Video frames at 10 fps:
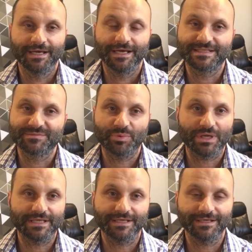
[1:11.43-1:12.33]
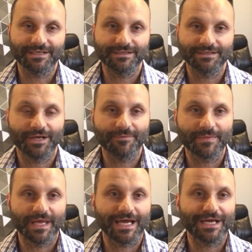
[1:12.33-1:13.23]
It's been
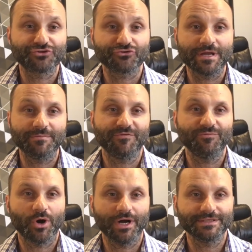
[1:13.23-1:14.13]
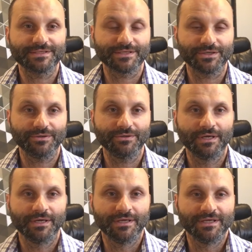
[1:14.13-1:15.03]
a dream of mine to
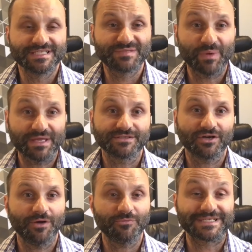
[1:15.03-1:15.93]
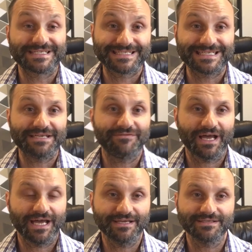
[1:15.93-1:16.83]
spend time with Steve
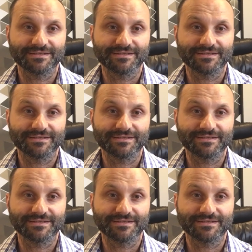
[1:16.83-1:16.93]
Hayes,